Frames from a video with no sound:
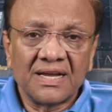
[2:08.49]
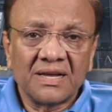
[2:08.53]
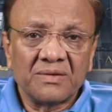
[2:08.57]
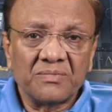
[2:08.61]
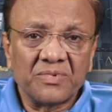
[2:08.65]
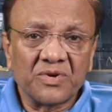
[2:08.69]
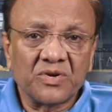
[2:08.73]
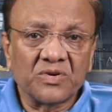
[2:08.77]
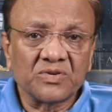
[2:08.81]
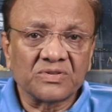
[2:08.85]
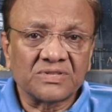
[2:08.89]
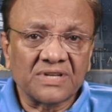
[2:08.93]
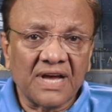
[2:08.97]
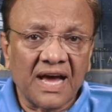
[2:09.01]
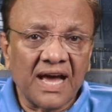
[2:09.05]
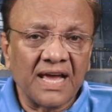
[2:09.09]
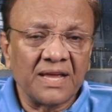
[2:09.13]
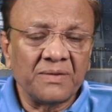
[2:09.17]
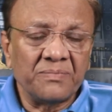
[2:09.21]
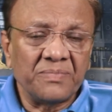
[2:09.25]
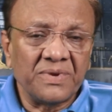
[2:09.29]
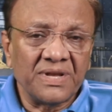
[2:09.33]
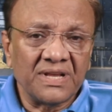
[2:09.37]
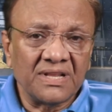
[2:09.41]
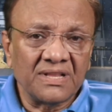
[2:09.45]
Because I,
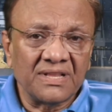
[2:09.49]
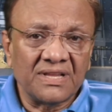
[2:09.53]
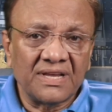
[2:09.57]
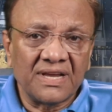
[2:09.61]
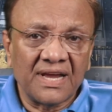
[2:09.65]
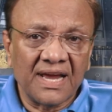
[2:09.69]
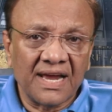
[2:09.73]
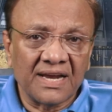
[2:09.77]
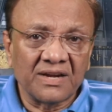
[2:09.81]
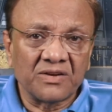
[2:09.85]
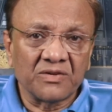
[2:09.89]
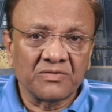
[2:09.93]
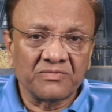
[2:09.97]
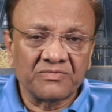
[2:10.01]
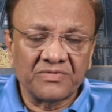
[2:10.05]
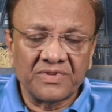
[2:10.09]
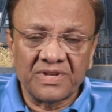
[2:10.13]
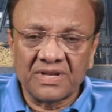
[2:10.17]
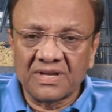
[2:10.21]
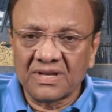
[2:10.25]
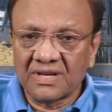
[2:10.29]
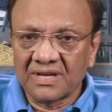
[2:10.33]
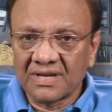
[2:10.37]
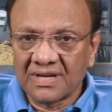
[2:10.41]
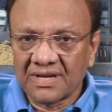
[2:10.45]
being the head of
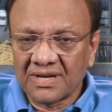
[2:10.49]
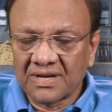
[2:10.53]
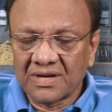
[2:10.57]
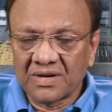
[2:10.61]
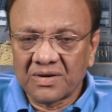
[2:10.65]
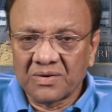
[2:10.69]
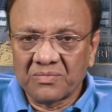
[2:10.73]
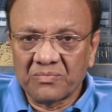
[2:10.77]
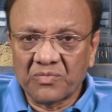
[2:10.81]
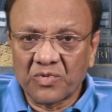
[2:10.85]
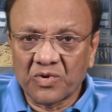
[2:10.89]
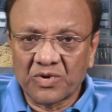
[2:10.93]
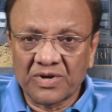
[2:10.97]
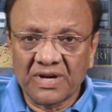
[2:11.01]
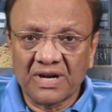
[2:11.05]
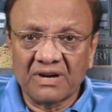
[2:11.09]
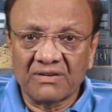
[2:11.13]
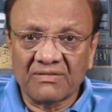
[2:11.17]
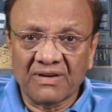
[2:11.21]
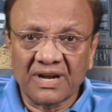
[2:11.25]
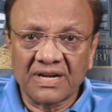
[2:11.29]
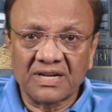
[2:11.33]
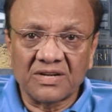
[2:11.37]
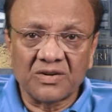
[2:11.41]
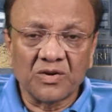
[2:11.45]
the motel
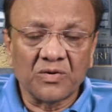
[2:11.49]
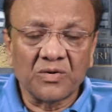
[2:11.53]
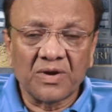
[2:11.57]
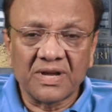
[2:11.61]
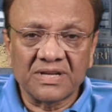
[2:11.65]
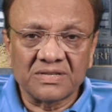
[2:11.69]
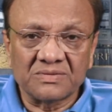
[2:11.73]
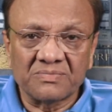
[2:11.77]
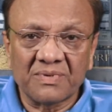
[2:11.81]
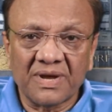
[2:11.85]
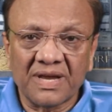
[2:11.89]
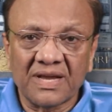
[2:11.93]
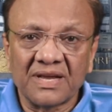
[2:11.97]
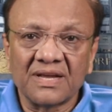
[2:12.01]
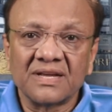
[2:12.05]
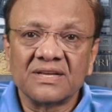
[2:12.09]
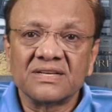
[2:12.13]
right now, as my